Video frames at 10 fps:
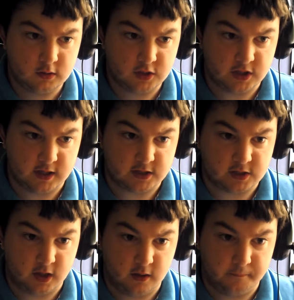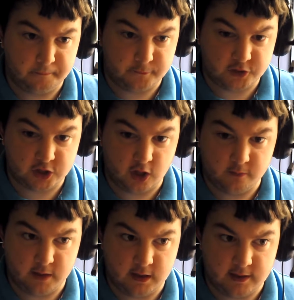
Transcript: She's shown me